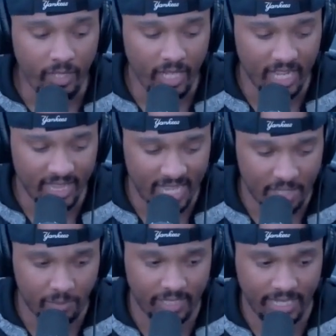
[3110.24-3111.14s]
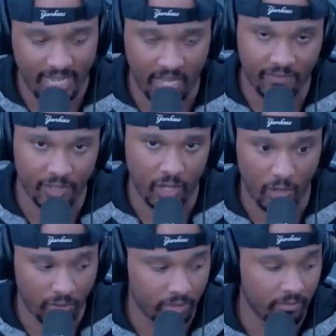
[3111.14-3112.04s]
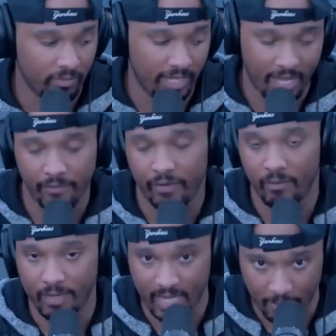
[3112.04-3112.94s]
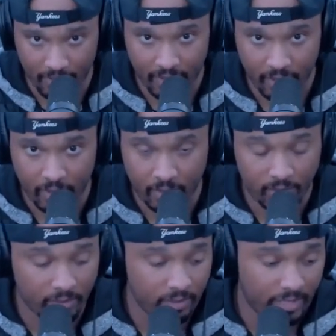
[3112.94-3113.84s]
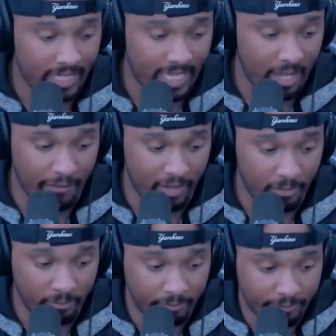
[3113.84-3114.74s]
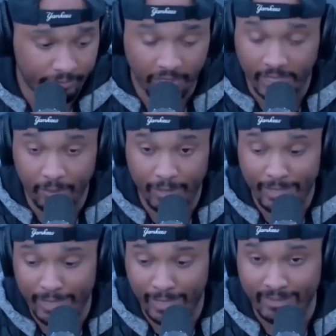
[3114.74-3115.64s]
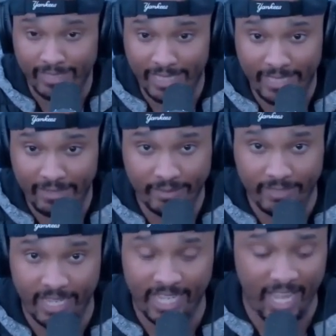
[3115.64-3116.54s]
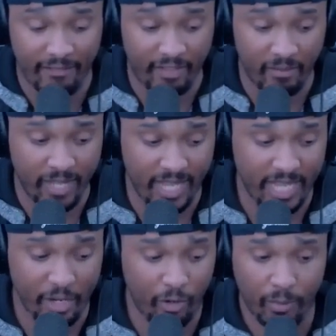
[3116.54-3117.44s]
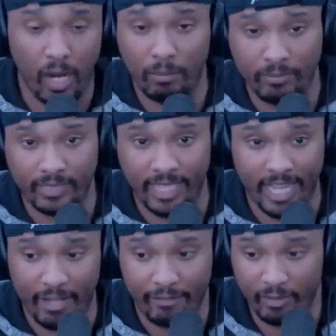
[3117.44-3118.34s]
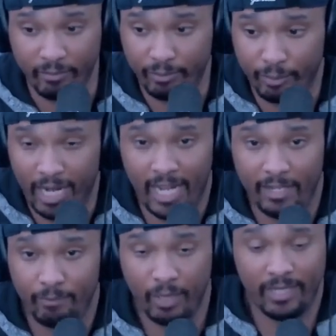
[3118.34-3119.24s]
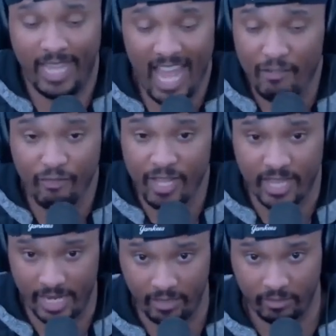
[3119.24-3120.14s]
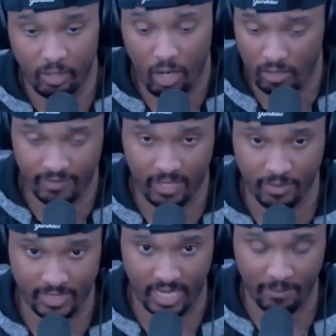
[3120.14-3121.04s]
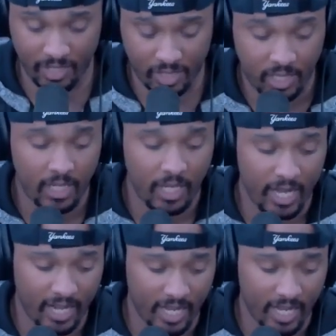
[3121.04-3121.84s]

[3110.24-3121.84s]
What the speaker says: And that's what they gave to Hulk. They gave him depth. They gave him fucking PTSD. They gave him ego problems. They gave him pride. Everything. All of that was damaged. And